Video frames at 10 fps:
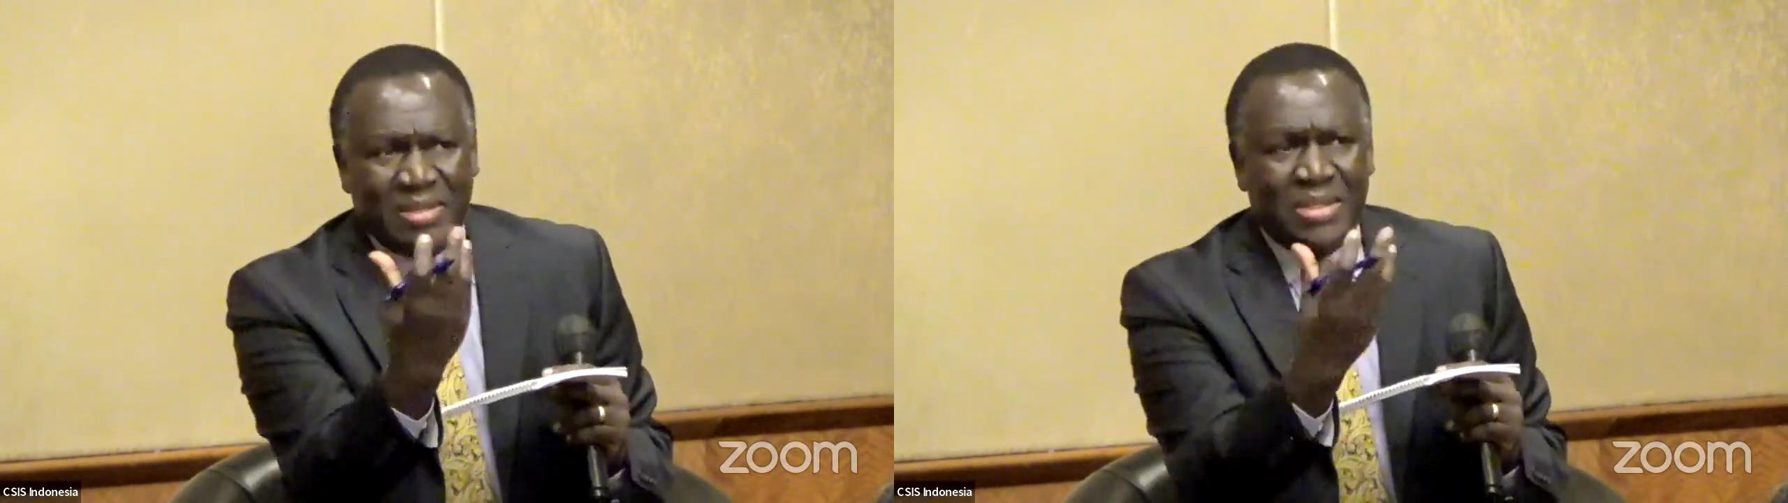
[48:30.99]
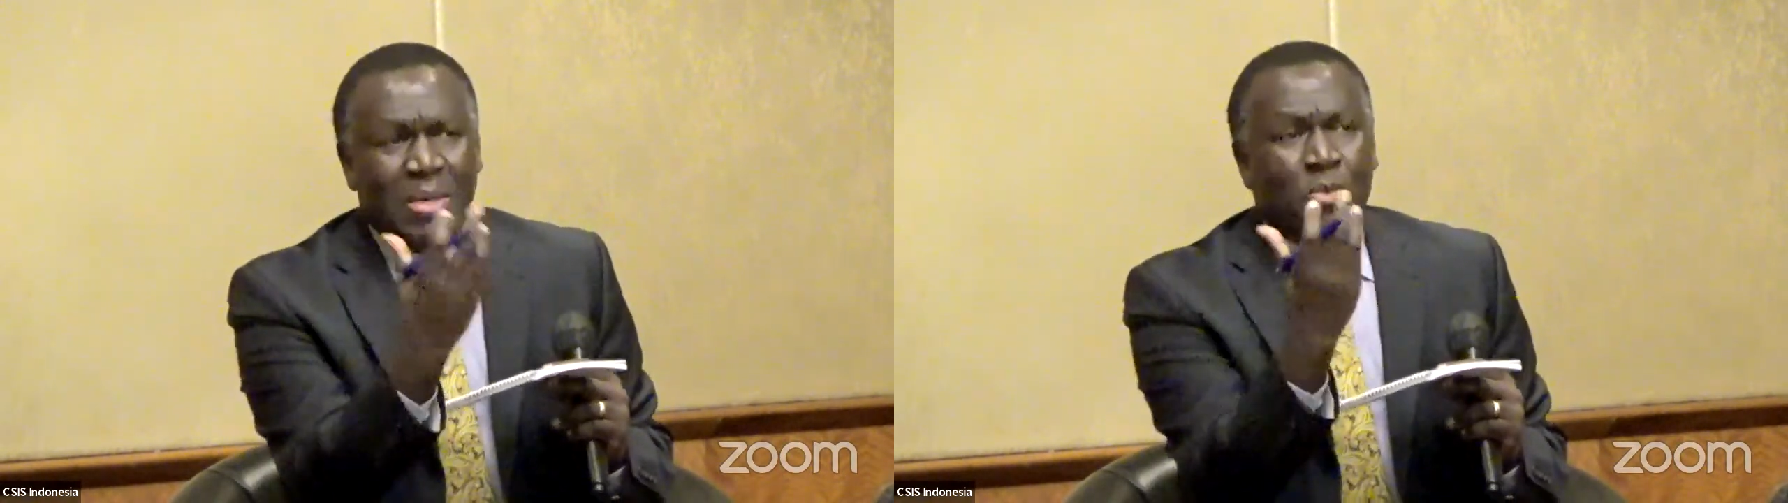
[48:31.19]

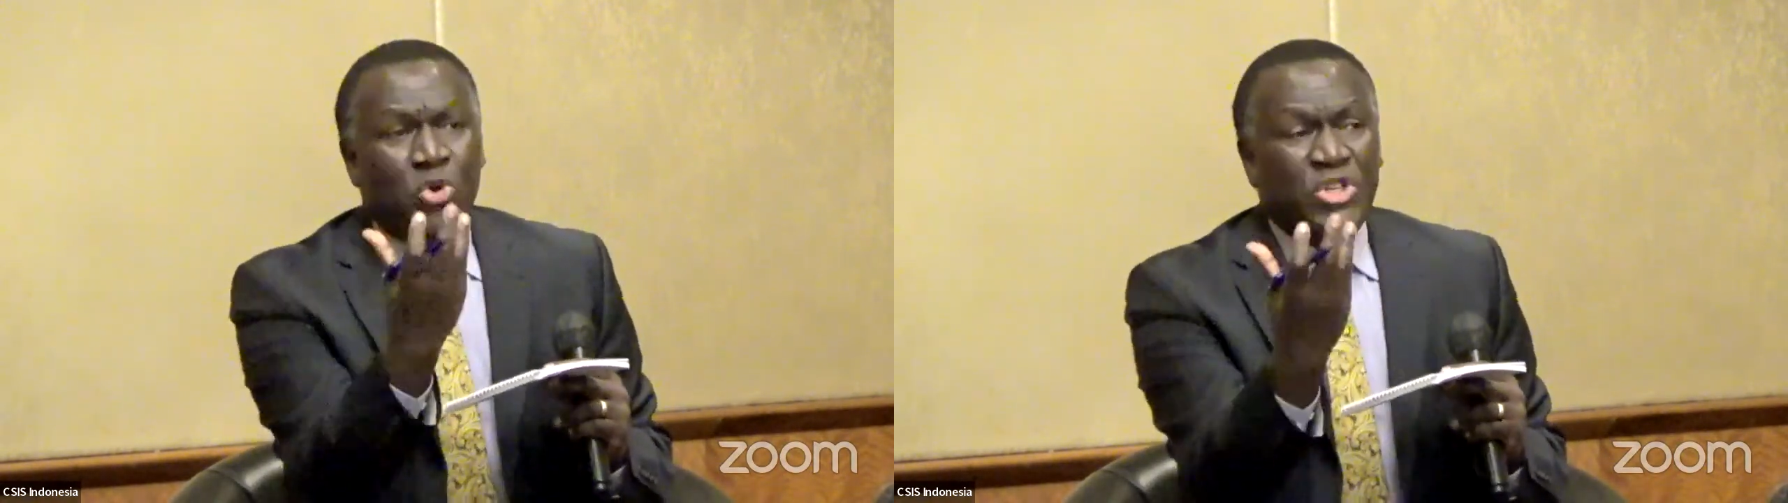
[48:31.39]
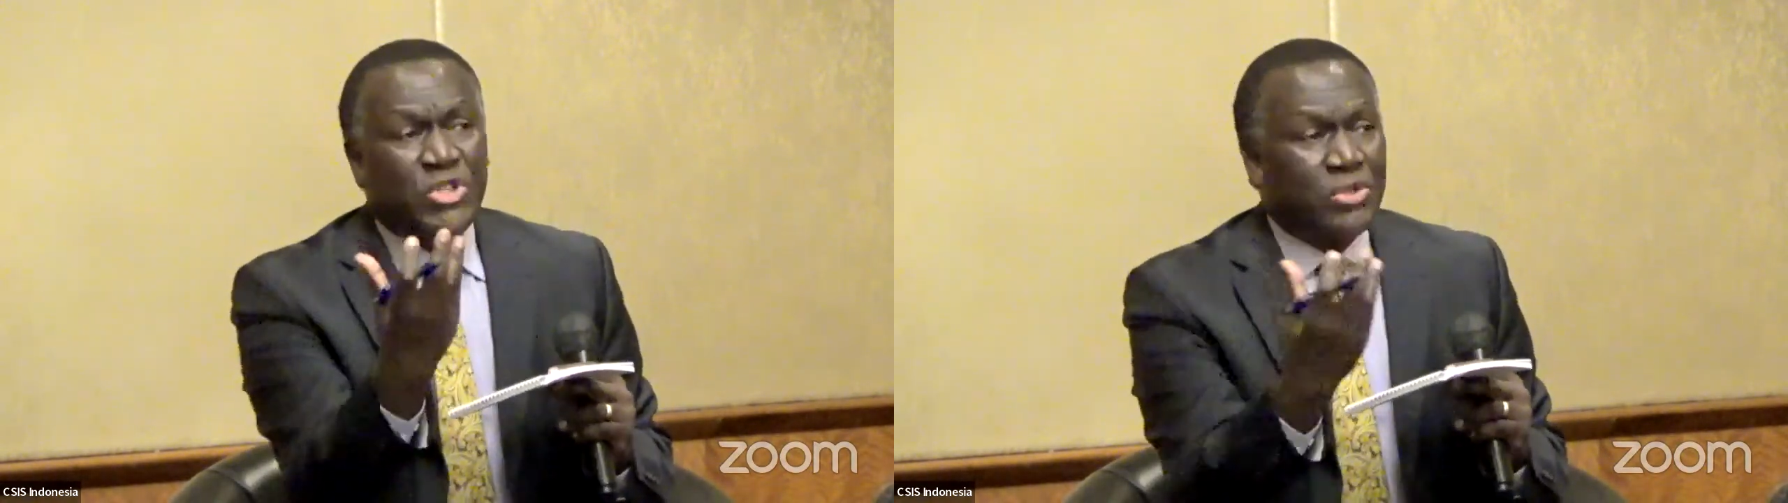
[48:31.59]
some
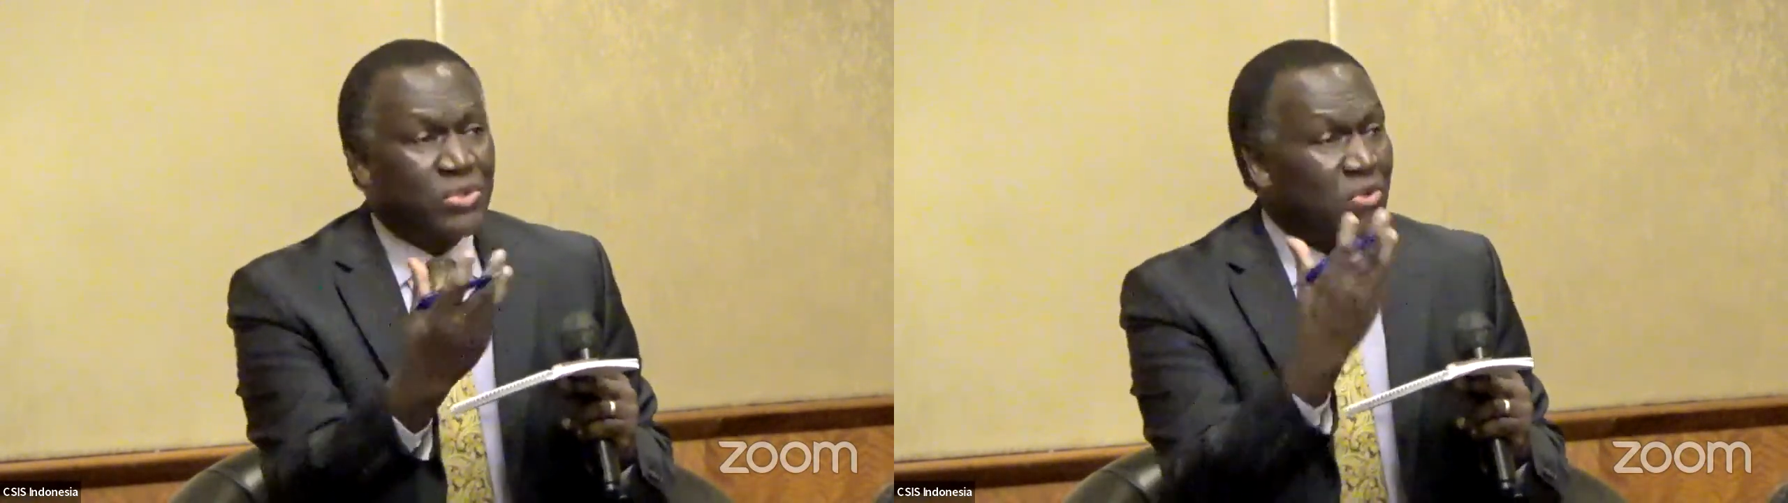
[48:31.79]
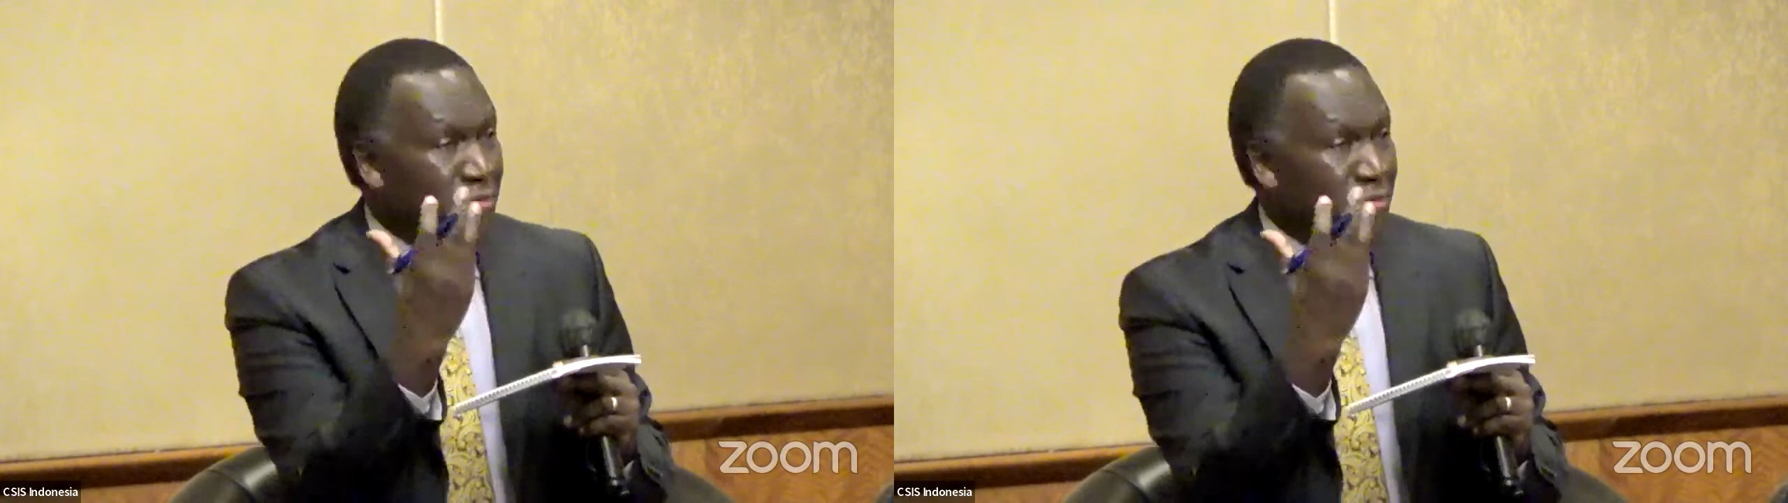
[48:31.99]
conditions of